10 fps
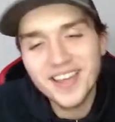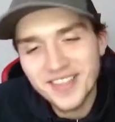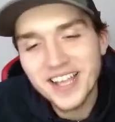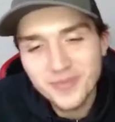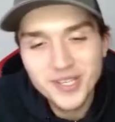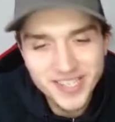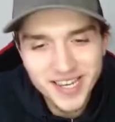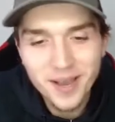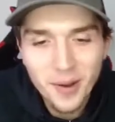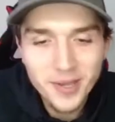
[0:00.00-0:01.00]
That's what's sick
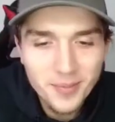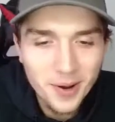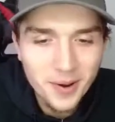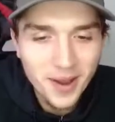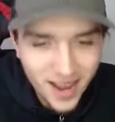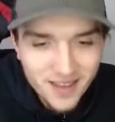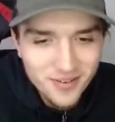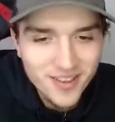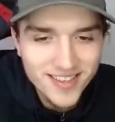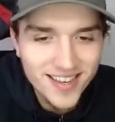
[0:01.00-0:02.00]
about you, bro. Yeah, I
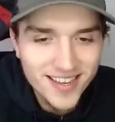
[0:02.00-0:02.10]
feel you.